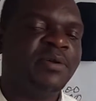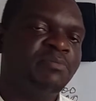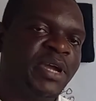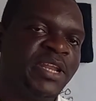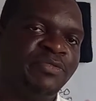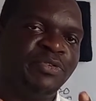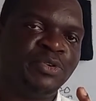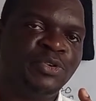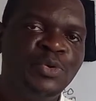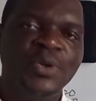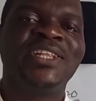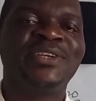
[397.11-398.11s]
But if you
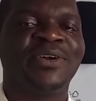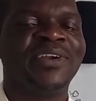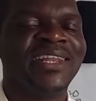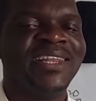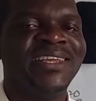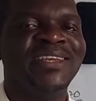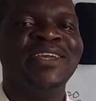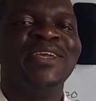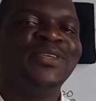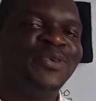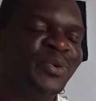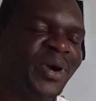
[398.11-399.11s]
do it correctly,
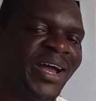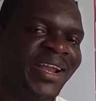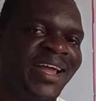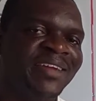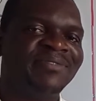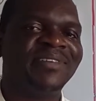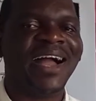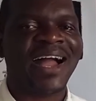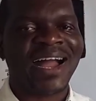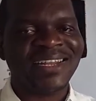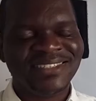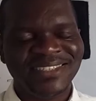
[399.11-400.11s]
you arrive
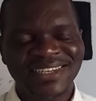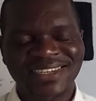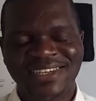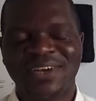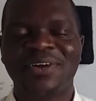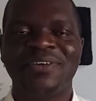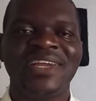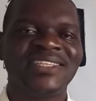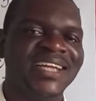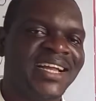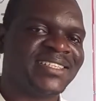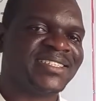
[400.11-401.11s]
at the
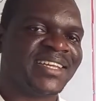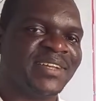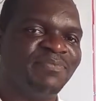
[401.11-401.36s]
correct answer.